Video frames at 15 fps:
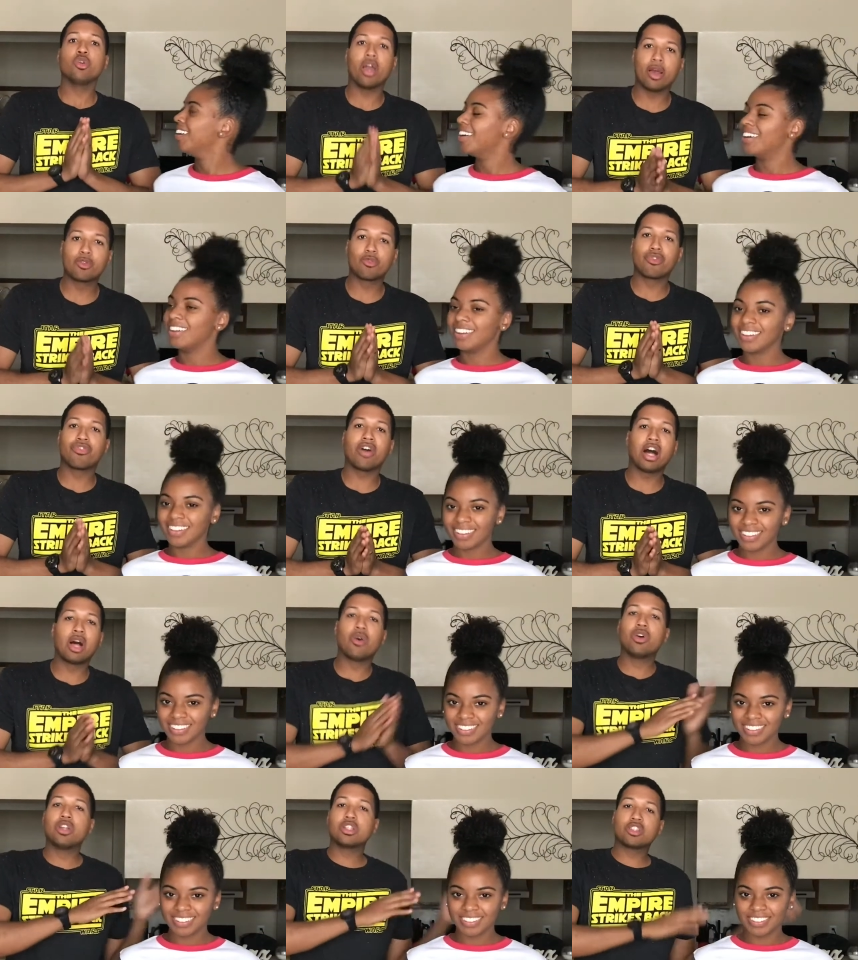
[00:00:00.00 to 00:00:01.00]
Speaker 1: you have to be
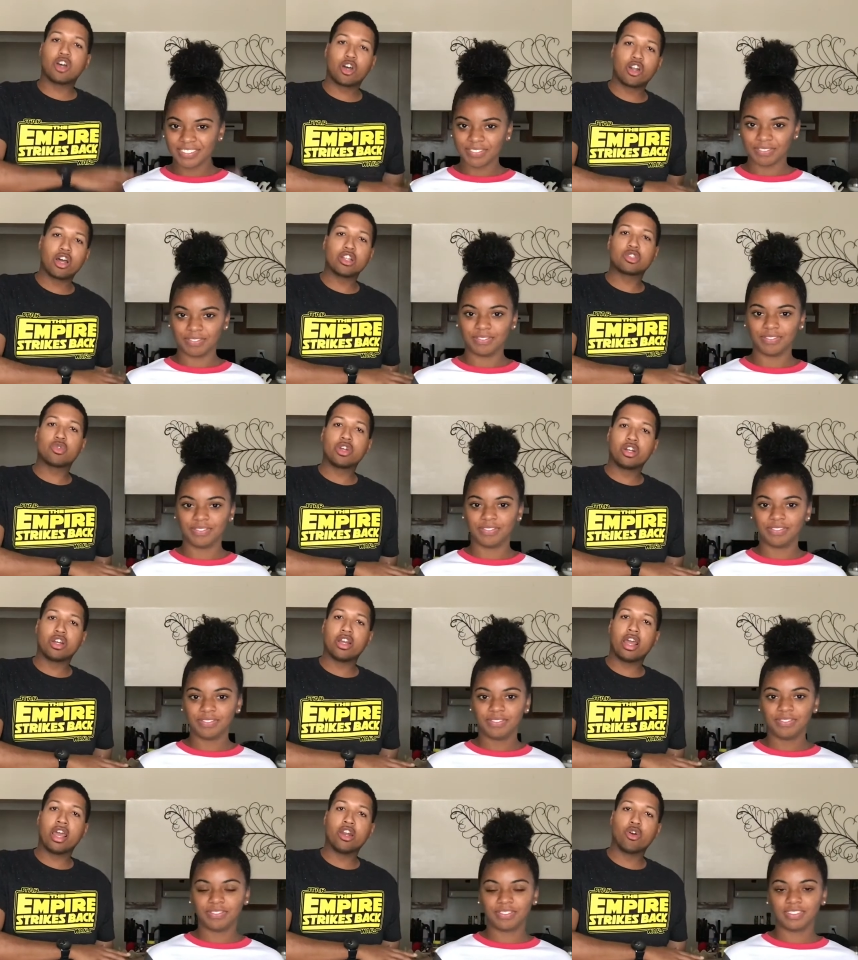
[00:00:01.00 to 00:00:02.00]
following us on our
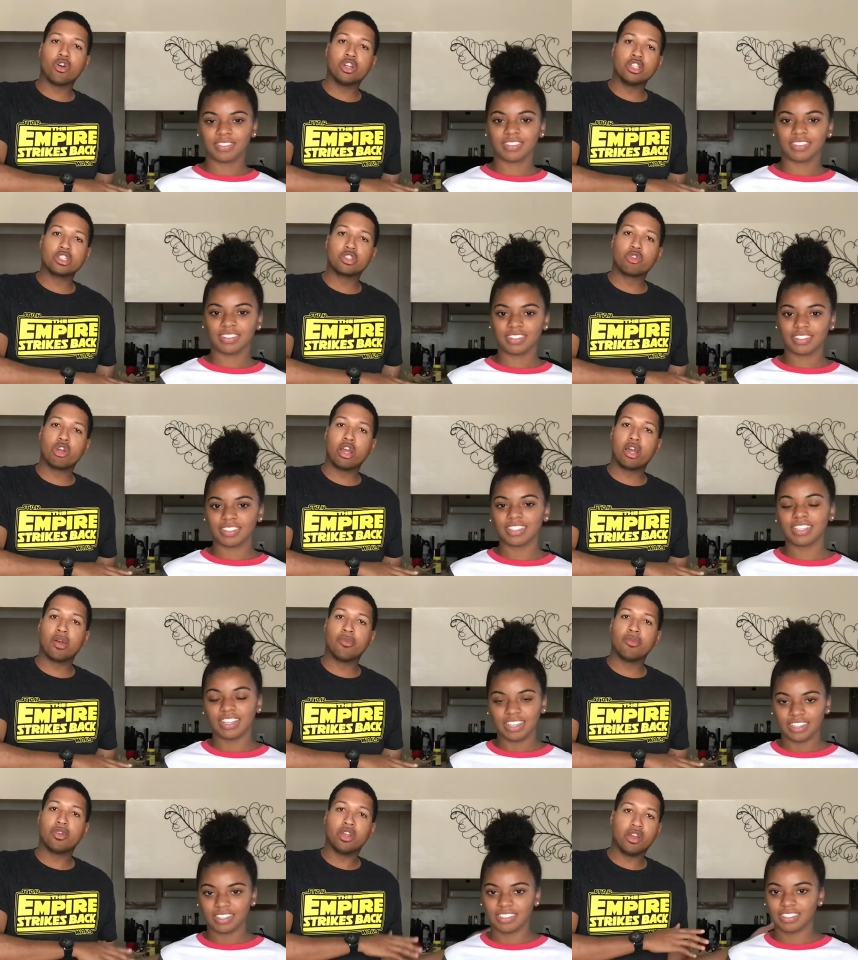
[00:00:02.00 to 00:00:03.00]
Twitter and or
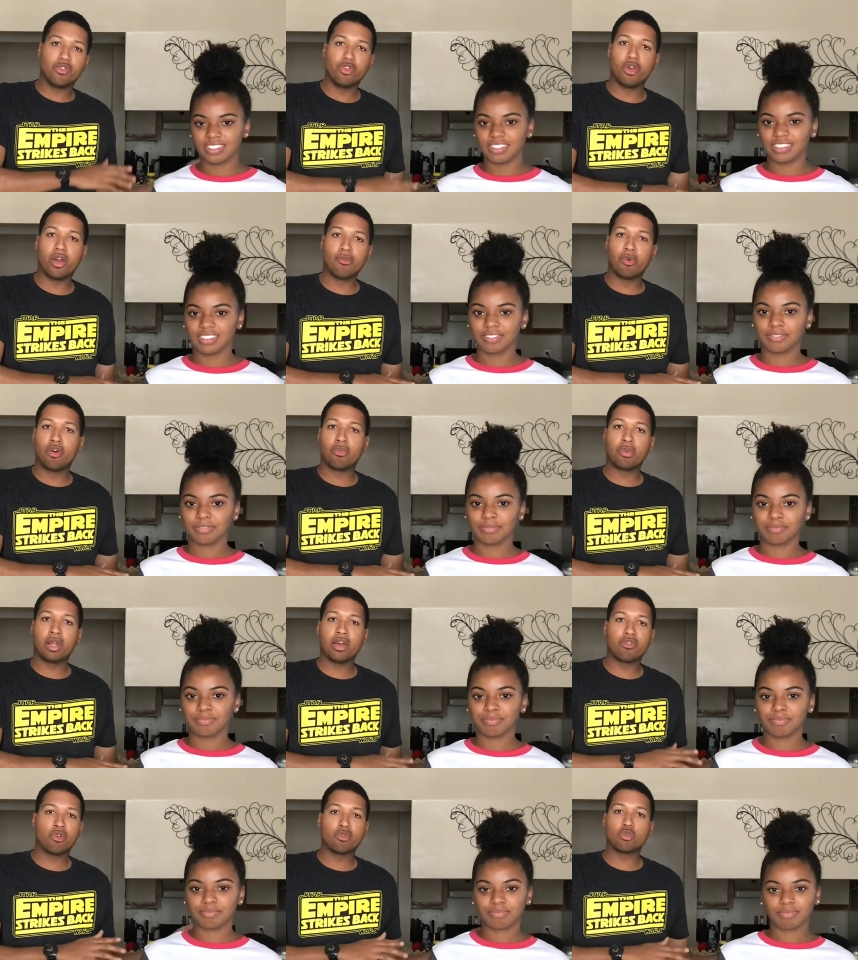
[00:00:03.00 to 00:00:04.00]
Instagram yes. if you have both
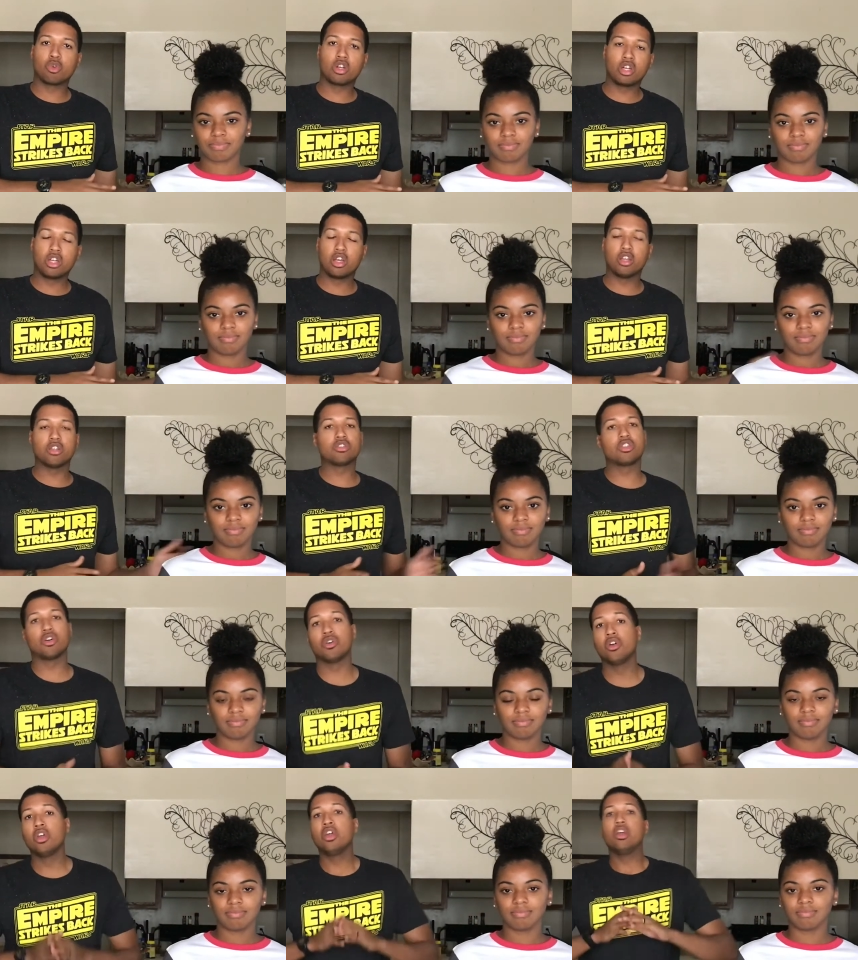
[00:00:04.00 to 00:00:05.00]
platforms, one or the other.
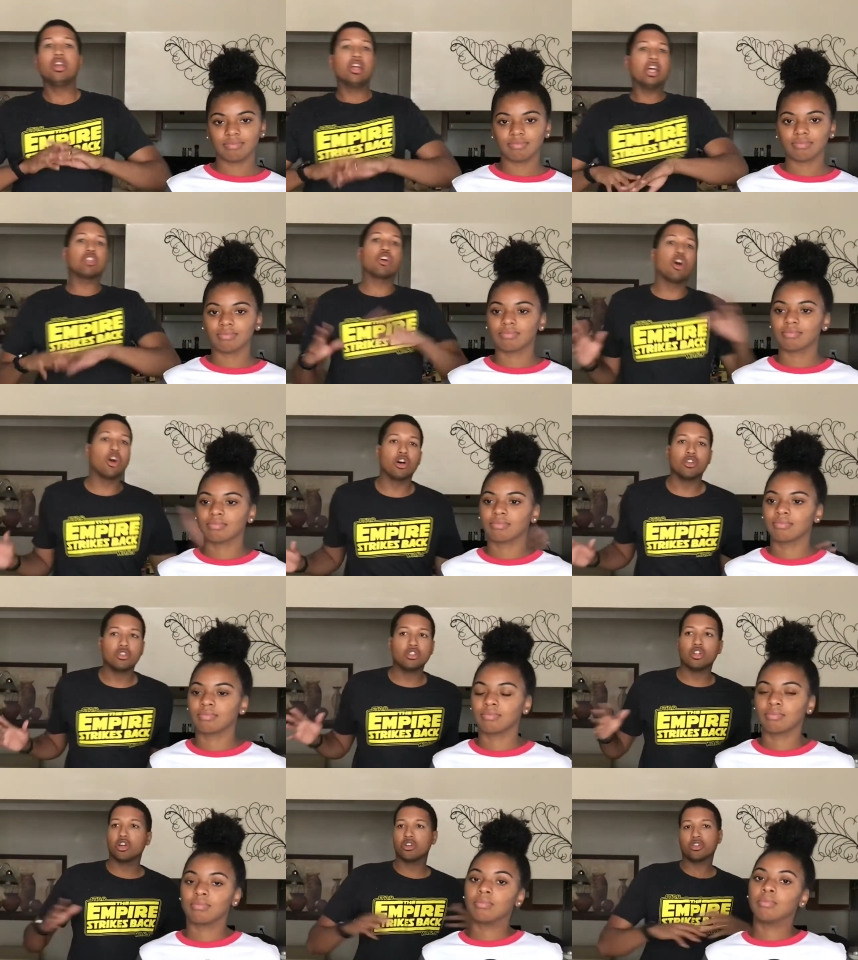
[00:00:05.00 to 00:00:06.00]
So, as
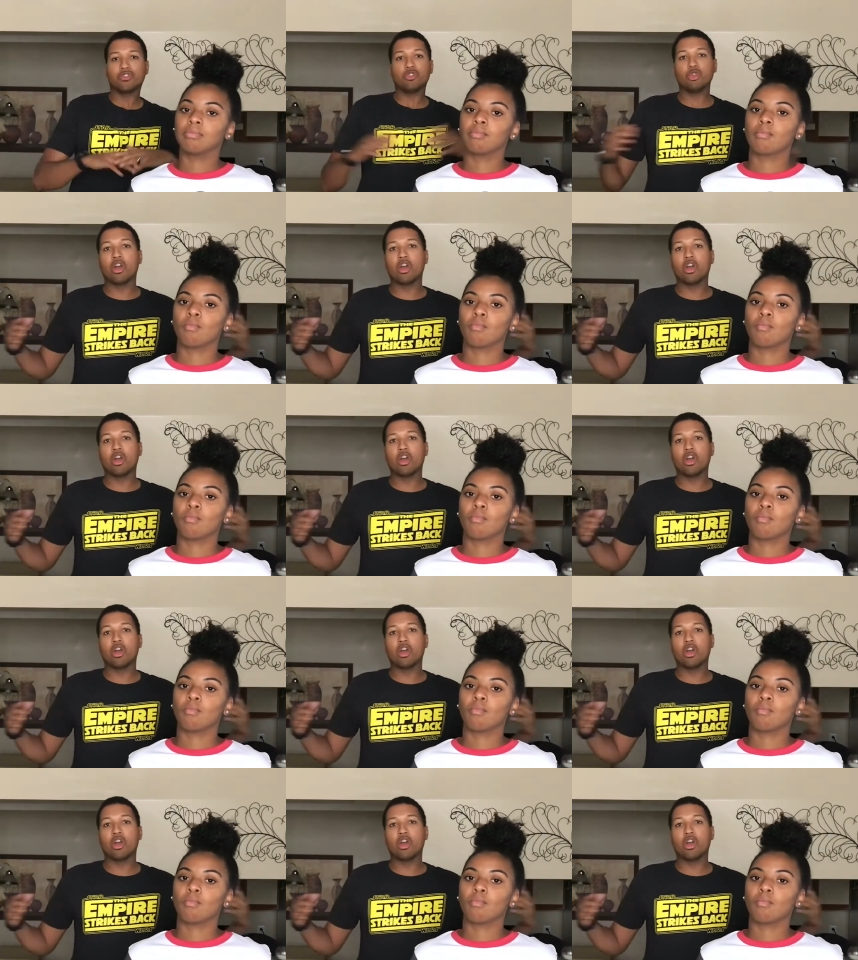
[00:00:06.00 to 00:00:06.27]
all, you know, if